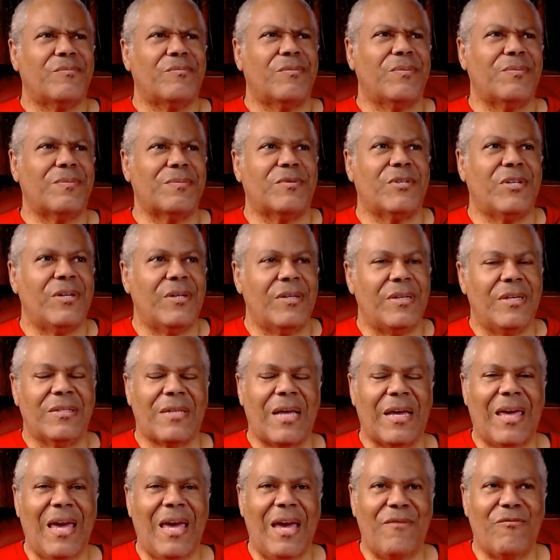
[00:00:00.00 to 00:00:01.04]
goodness, I
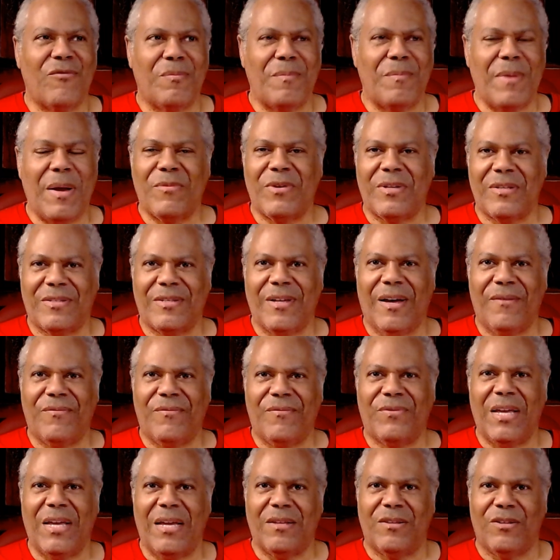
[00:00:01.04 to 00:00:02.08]
can't remember the stuff
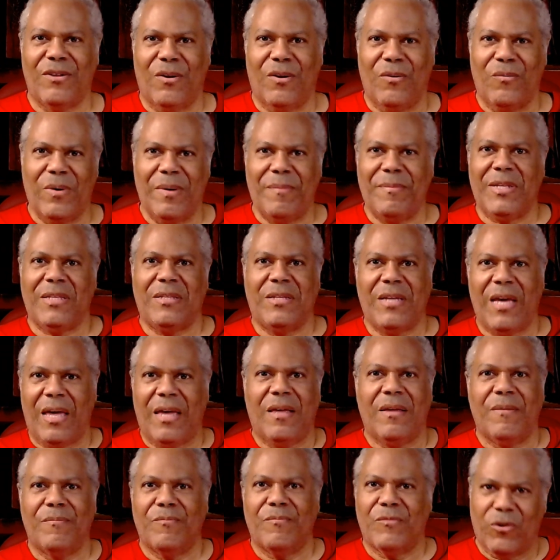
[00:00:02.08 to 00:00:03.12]
that, you know, women take,
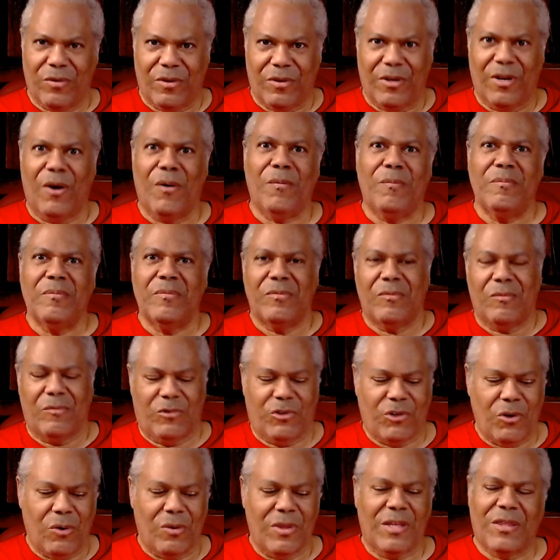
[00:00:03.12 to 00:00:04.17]
you know,
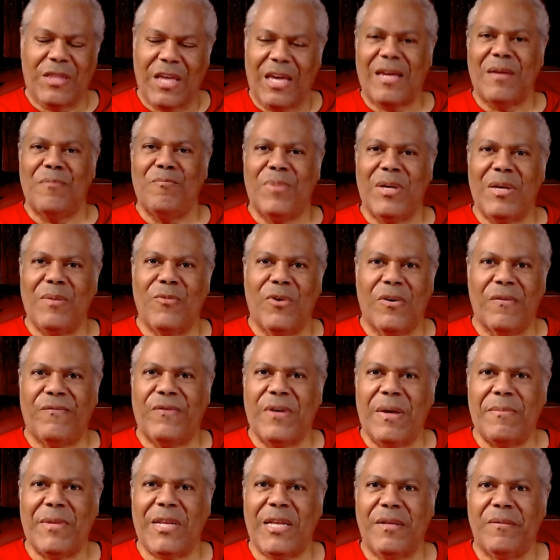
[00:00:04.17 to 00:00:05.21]
so that they can be more
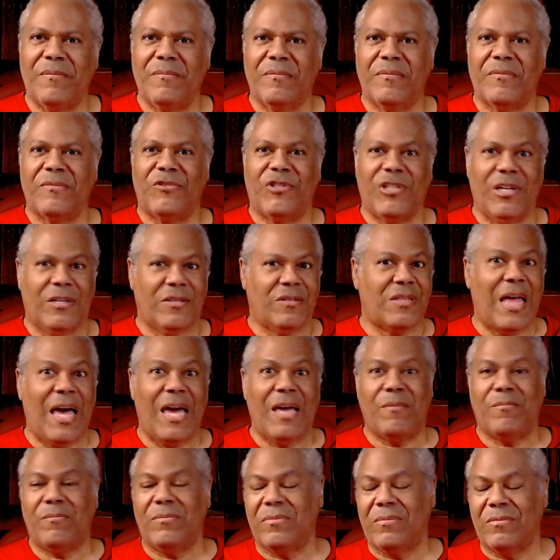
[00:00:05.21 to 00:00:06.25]
feminine, just
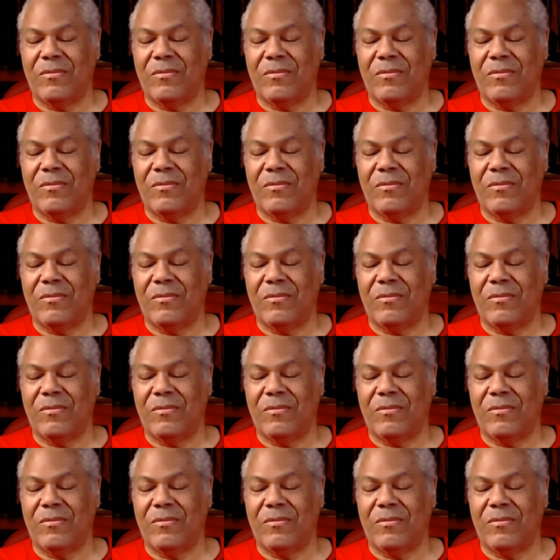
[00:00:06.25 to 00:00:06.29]
like the